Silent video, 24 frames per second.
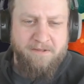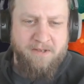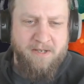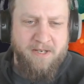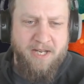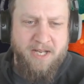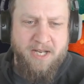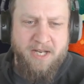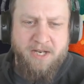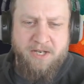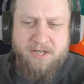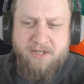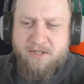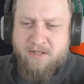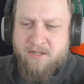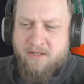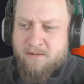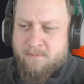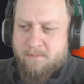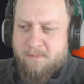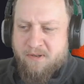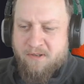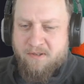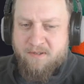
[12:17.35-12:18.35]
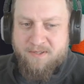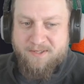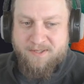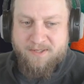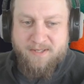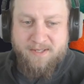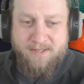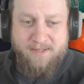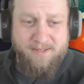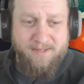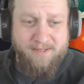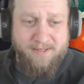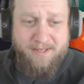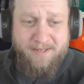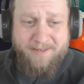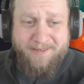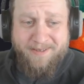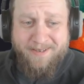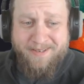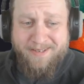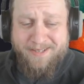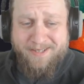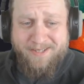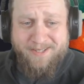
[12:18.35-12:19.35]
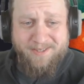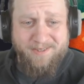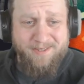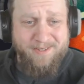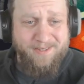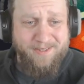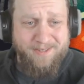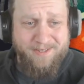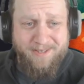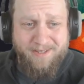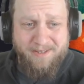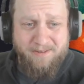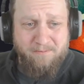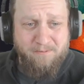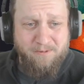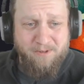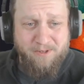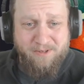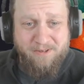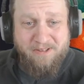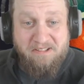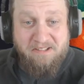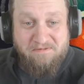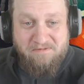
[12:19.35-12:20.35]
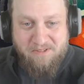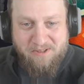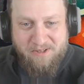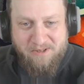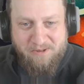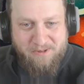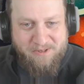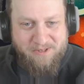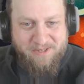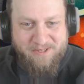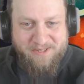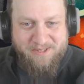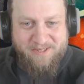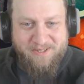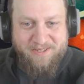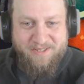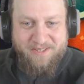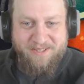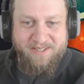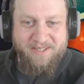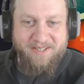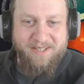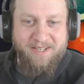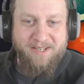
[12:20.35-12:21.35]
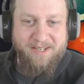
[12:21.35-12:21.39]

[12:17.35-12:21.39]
an agent impersonates another agent, like, would you even notice?